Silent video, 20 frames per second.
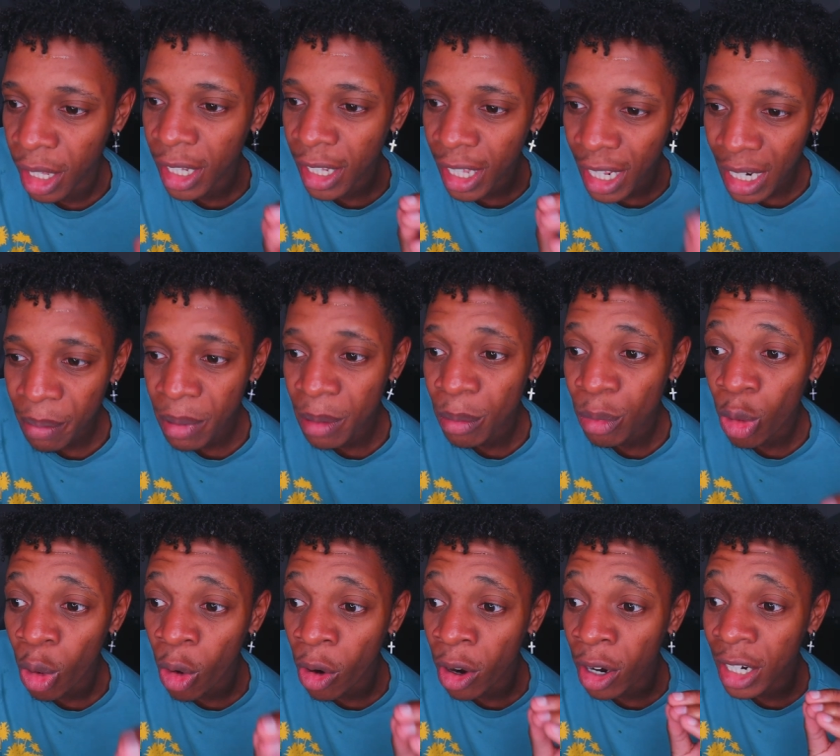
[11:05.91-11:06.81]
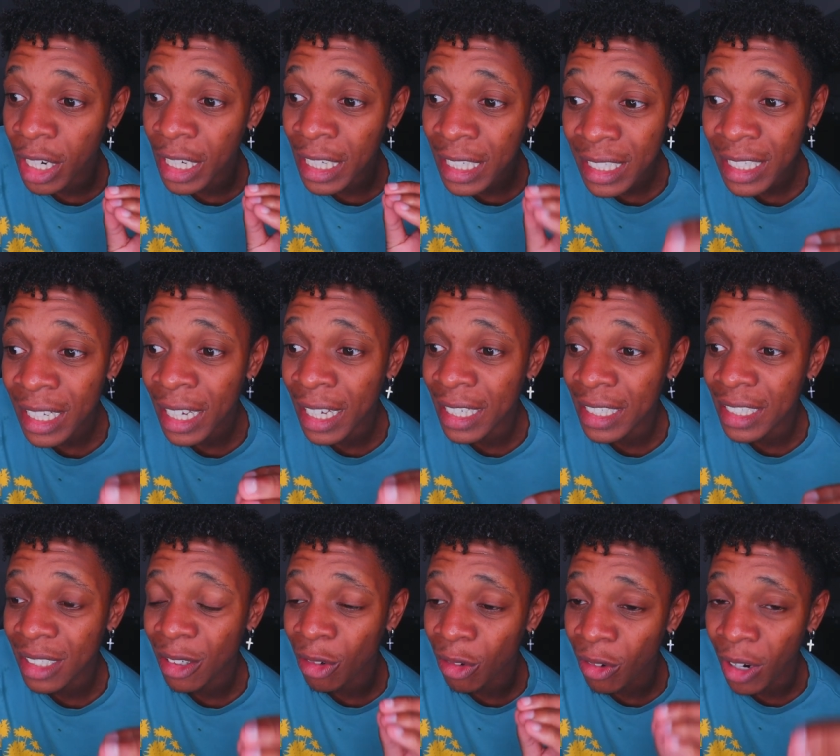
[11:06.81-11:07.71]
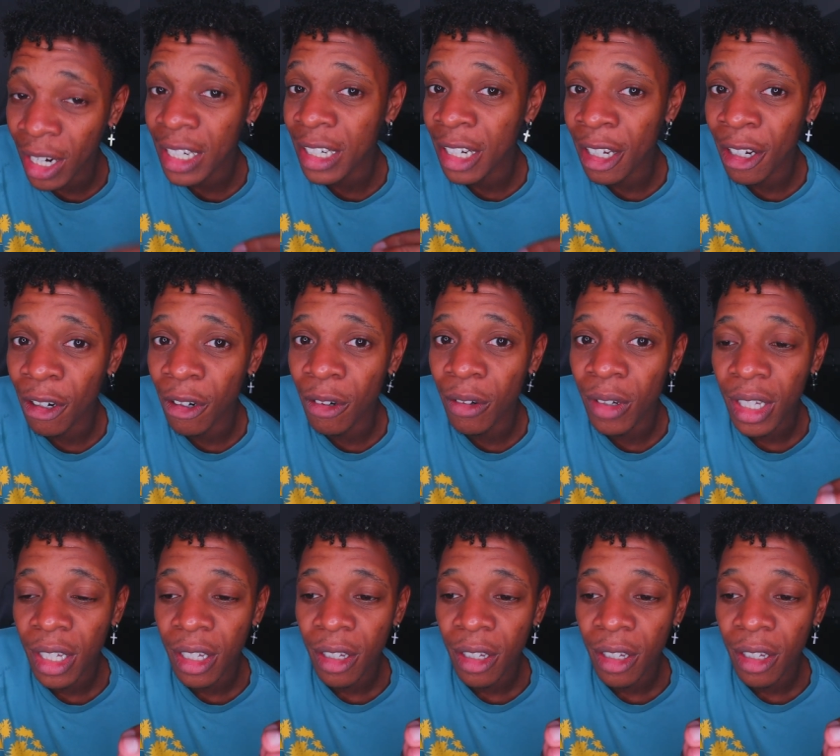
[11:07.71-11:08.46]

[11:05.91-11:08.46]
a lot of people are in debt right now